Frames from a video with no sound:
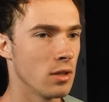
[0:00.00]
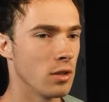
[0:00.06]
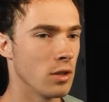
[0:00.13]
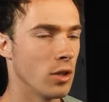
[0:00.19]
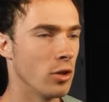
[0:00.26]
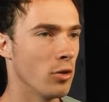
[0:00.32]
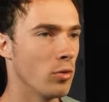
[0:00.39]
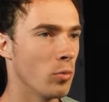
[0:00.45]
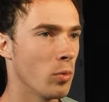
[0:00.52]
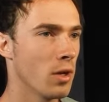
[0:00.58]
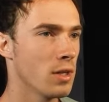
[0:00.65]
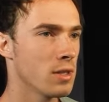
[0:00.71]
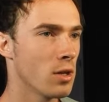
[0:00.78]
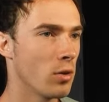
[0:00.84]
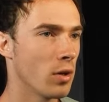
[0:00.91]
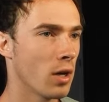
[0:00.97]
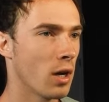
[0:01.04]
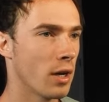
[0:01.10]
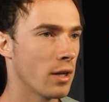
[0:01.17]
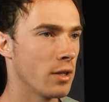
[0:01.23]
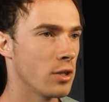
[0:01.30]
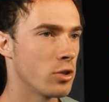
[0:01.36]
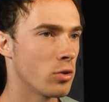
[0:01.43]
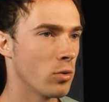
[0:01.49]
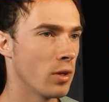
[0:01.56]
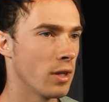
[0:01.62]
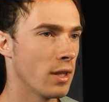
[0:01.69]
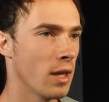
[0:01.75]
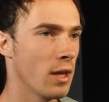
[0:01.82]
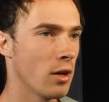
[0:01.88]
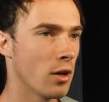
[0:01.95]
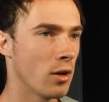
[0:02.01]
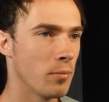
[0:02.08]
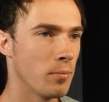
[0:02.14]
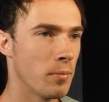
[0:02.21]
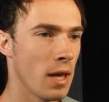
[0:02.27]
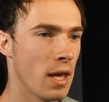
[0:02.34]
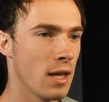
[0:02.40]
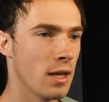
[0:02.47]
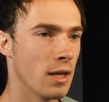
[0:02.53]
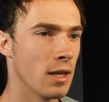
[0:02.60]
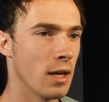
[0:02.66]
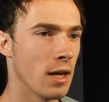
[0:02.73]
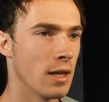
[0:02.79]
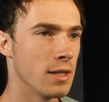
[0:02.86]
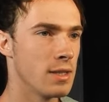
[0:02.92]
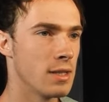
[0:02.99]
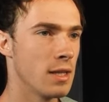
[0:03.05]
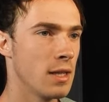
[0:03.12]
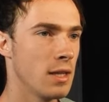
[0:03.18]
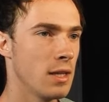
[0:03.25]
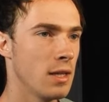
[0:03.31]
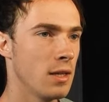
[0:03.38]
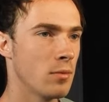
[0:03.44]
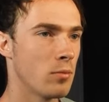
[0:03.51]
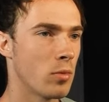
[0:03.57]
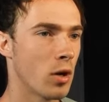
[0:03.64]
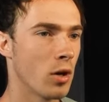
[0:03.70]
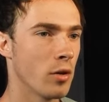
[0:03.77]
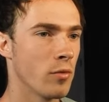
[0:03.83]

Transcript: Dude, what is going on in Detroit? They are making a team, bro.